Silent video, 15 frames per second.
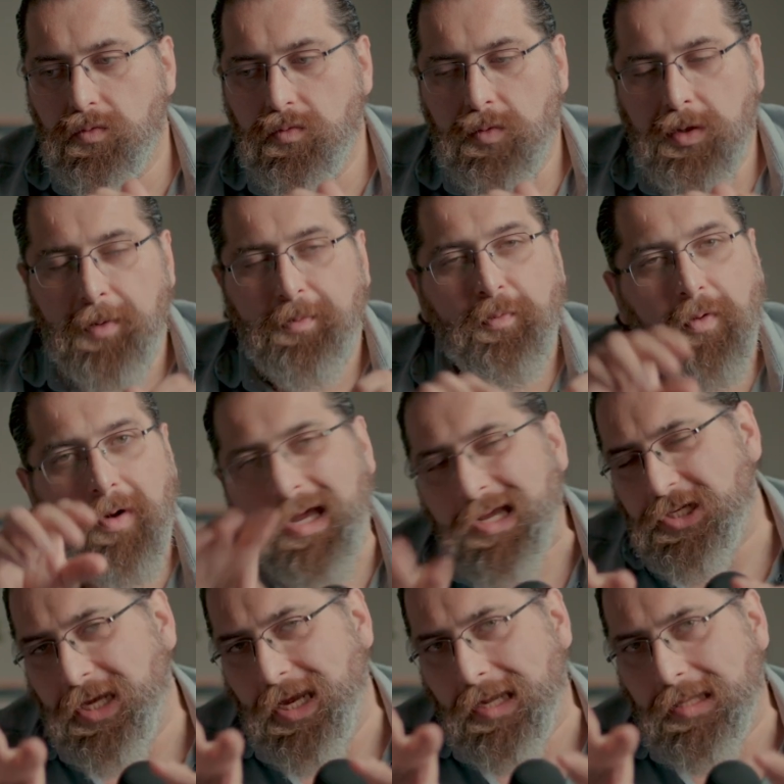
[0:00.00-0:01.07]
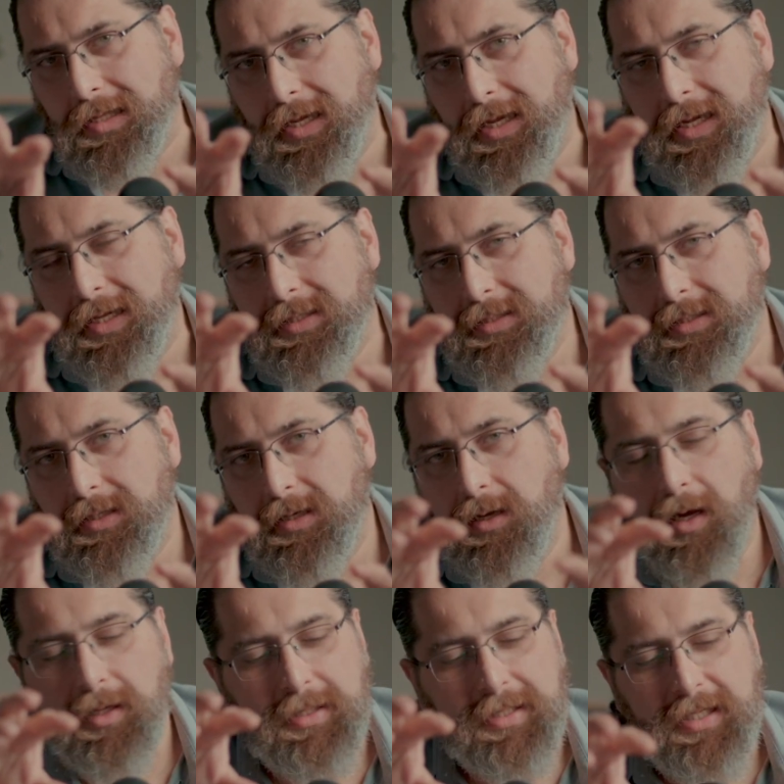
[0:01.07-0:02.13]
the project is
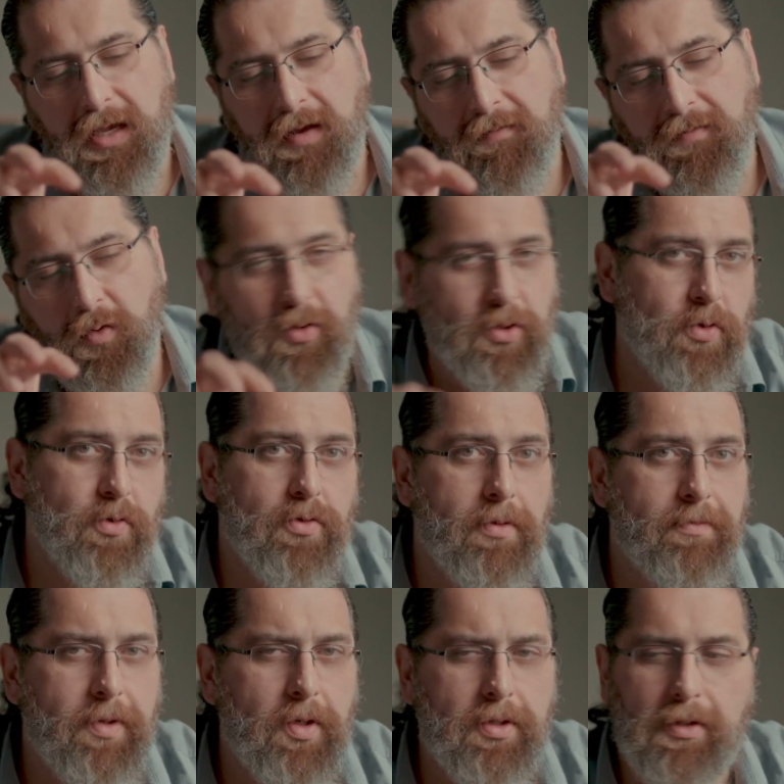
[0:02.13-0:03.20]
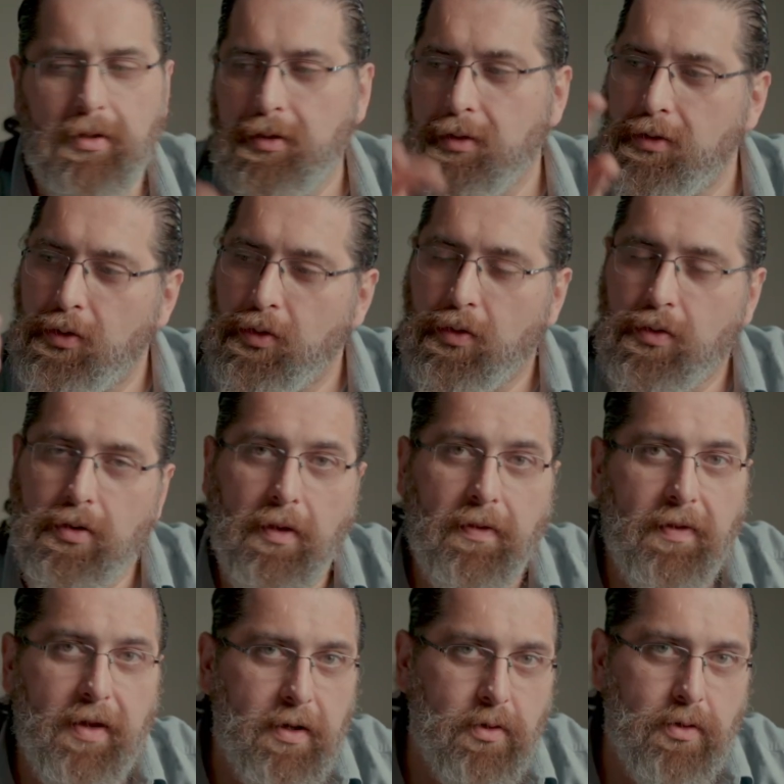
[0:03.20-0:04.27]
not saved on your computer nor
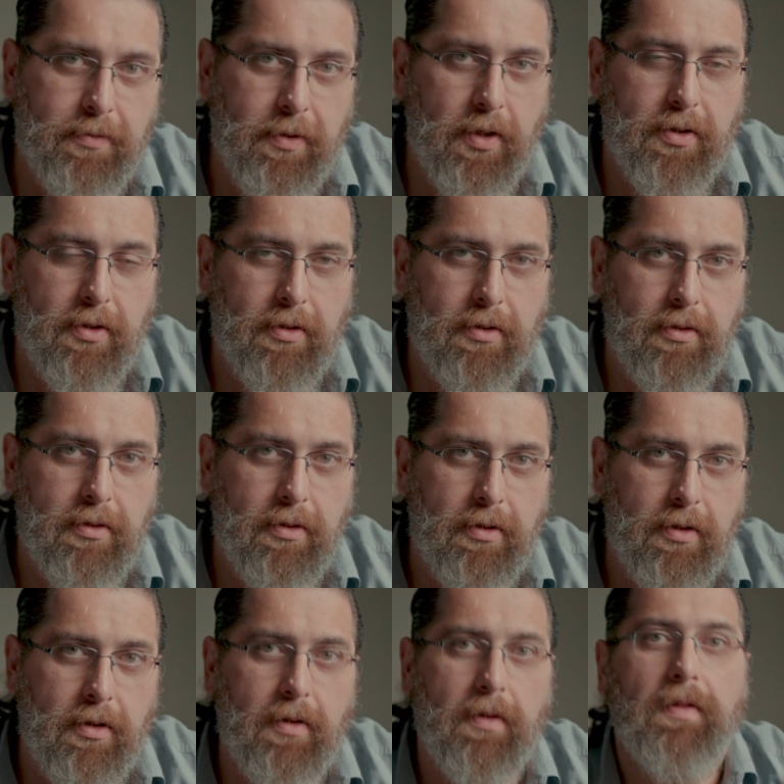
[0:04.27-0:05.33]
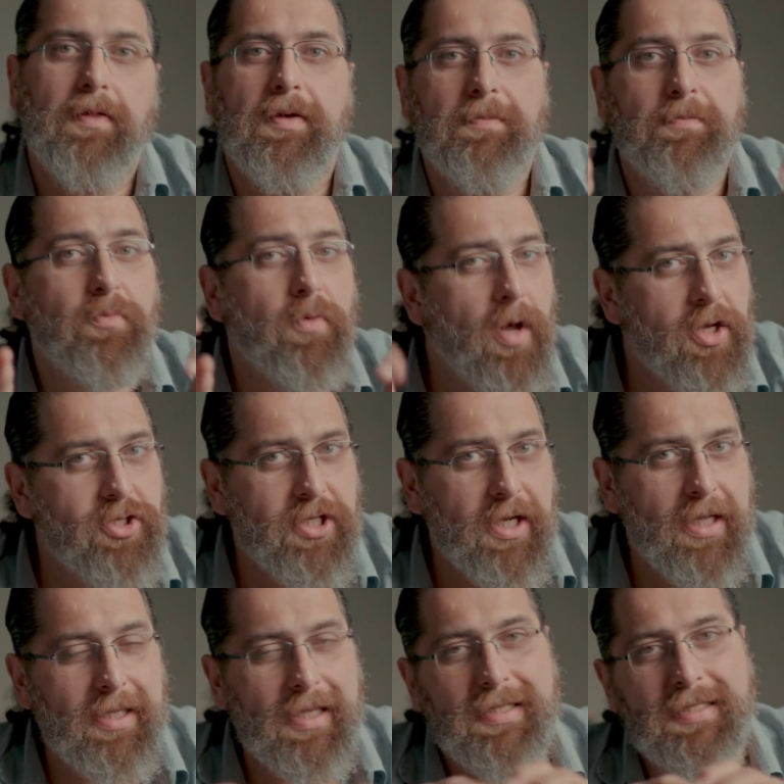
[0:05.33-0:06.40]
on their computer. The
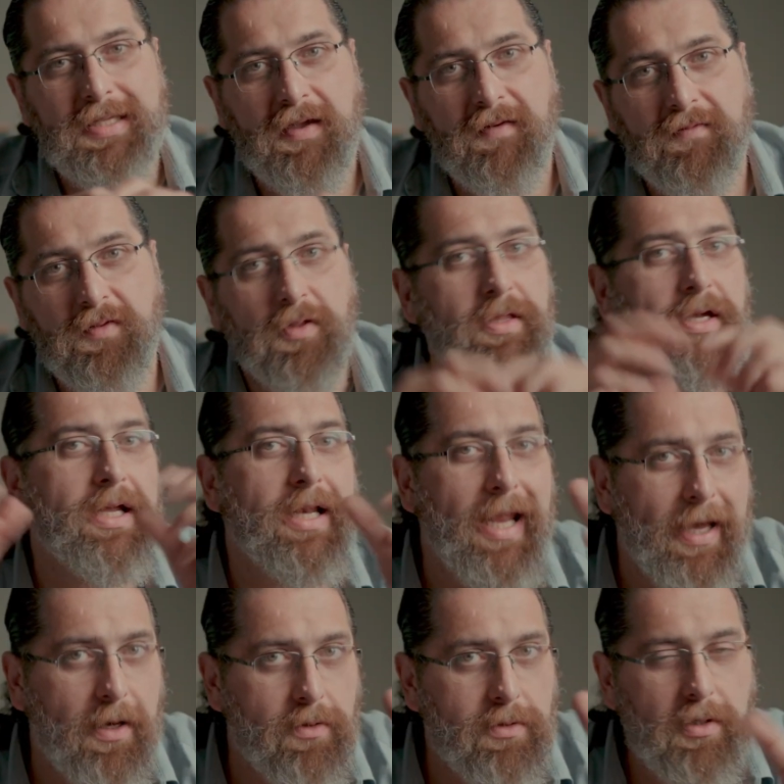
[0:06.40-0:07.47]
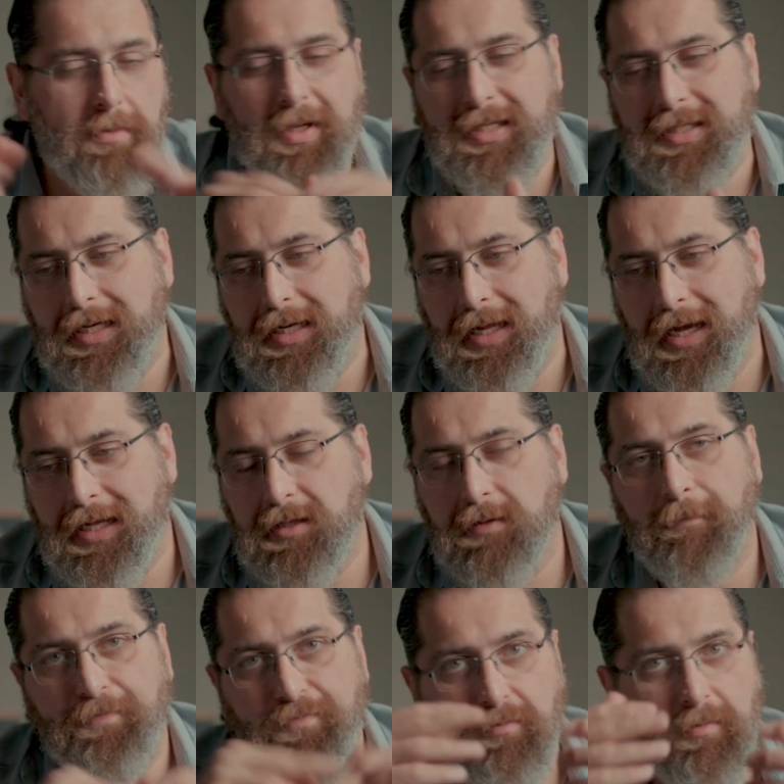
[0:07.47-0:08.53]
project is saved on the cloud, basically at
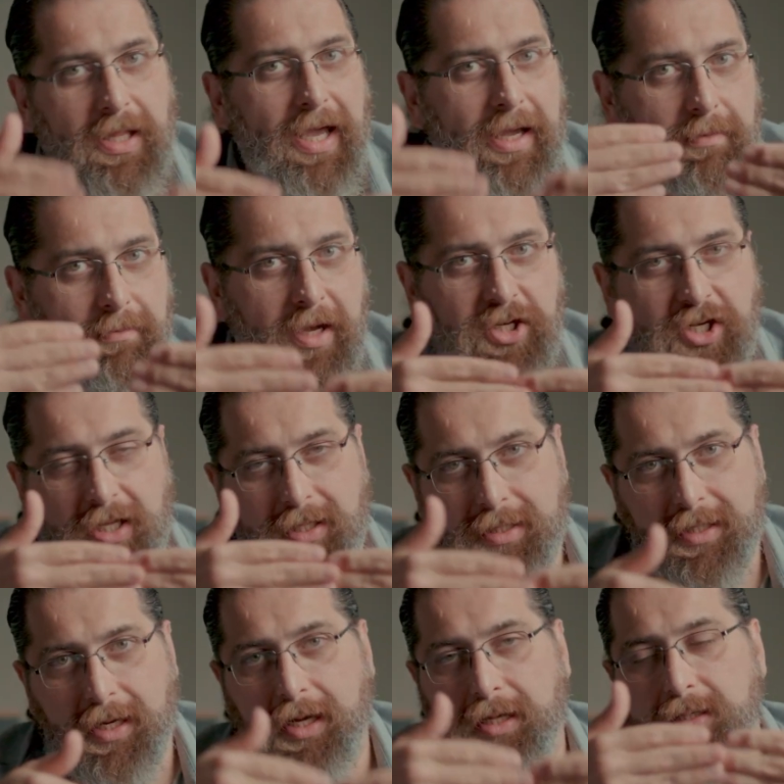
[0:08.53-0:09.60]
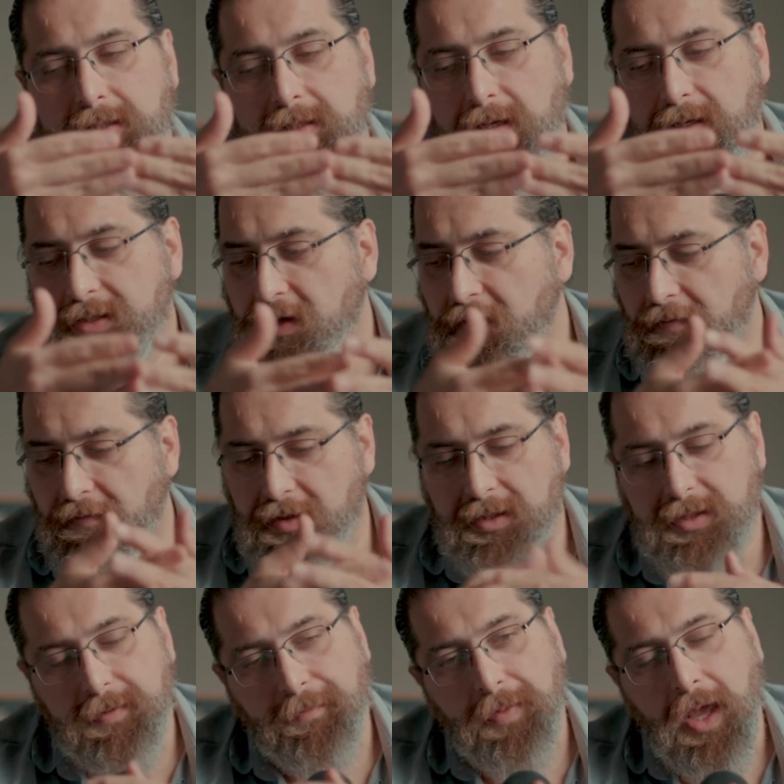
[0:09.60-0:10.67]
Blackmagic Design's uh,
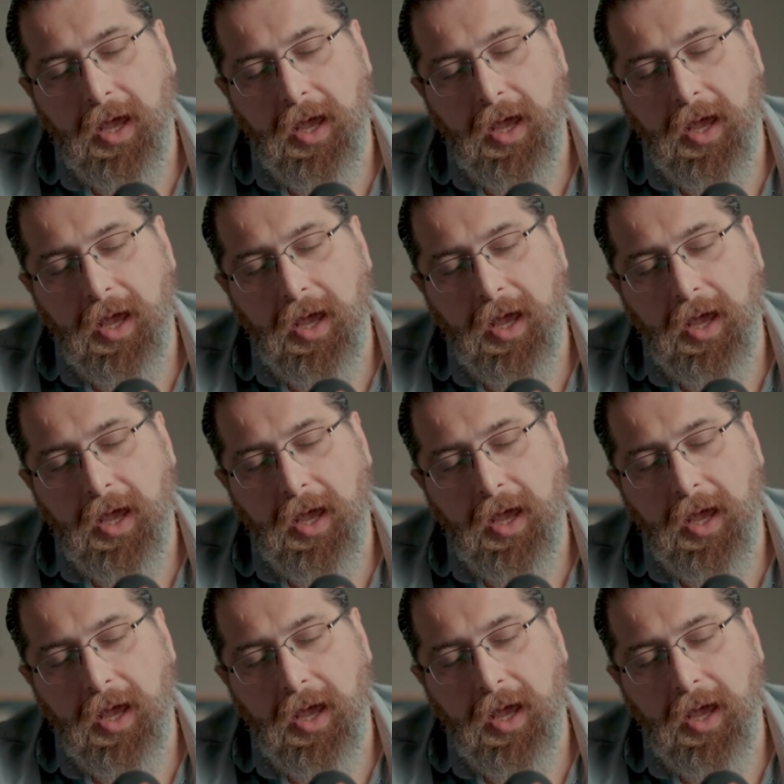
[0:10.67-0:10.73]
servers